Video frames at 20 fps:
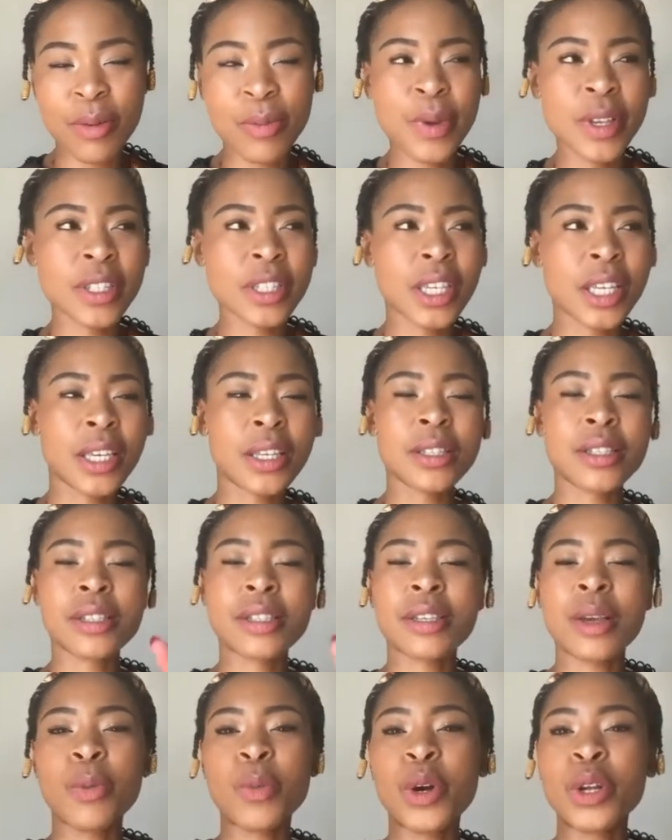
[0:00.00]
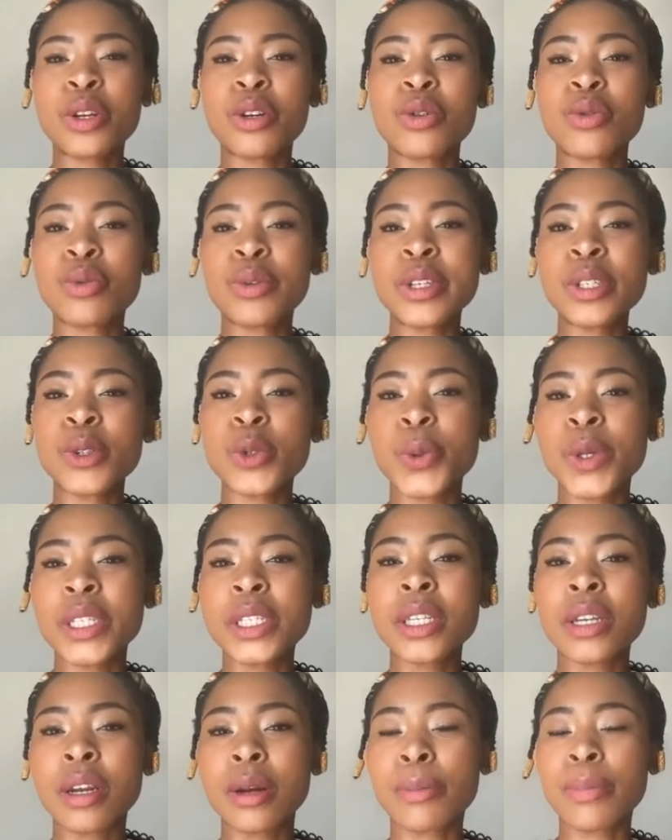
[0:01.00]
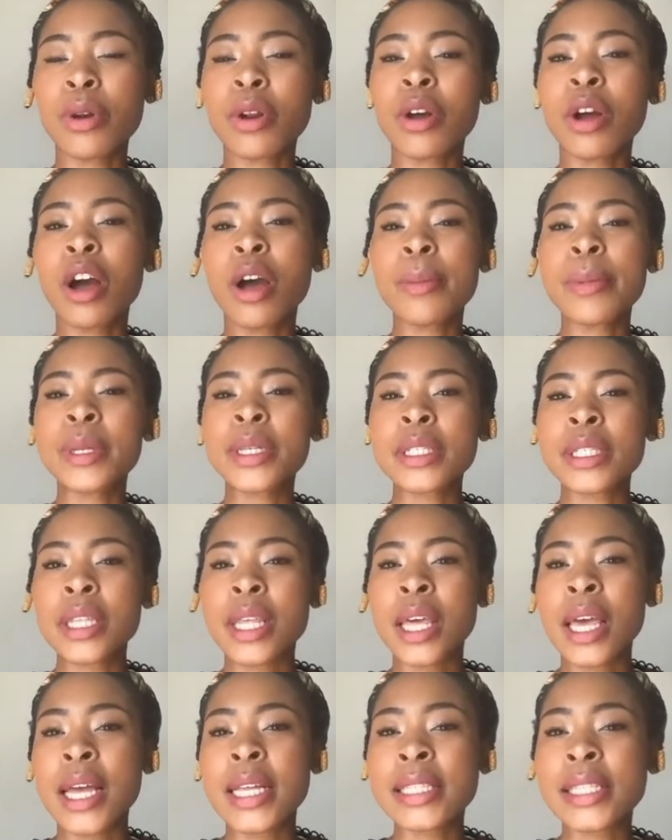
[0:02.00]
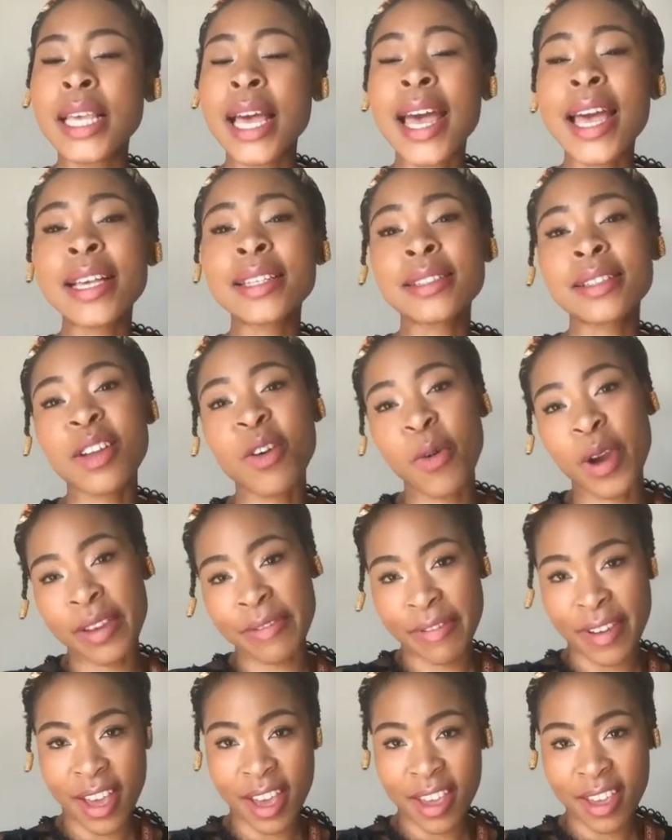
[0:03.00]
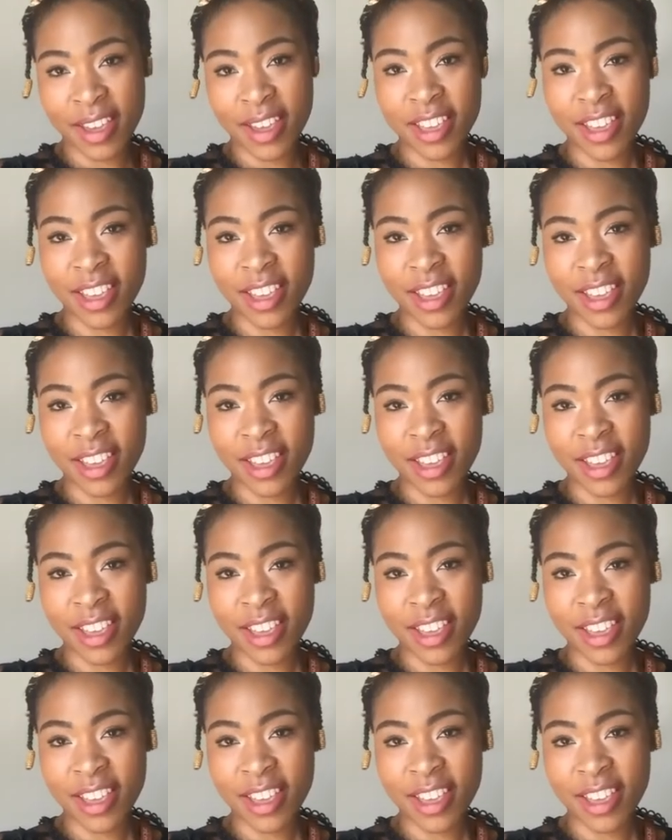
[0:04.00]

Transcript: They say someone retweeted and put a comment there the SNE Wi Fi.